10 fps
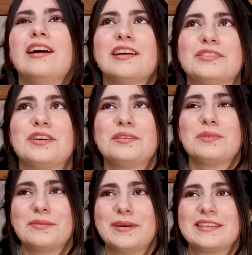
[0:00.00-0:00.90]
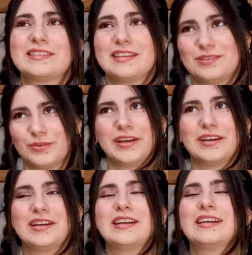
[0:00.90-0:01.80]
I tried my best, I
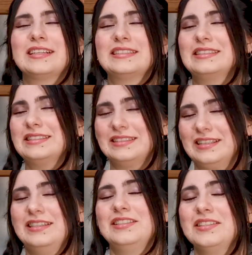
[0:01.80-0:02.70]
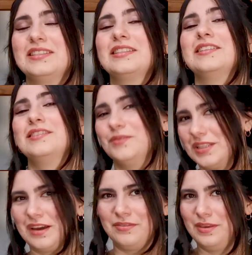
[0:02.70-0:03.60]
swear, I just don't
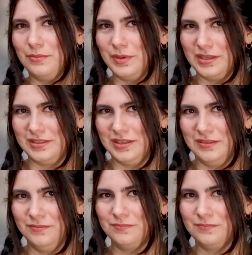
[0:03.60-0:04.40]
have the ability.